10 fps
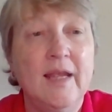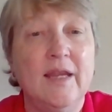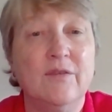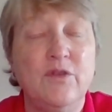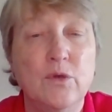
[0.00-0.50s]

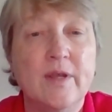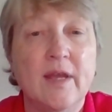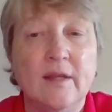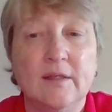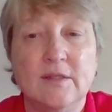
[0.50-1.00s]
If you
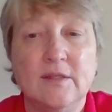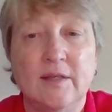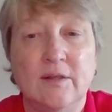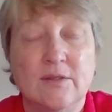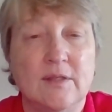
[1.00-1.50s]
can't get a
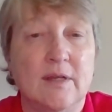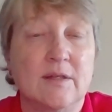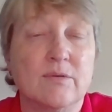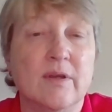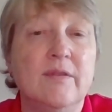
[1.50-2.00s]
diagnostic
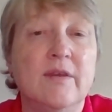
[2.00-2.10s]
x-ray,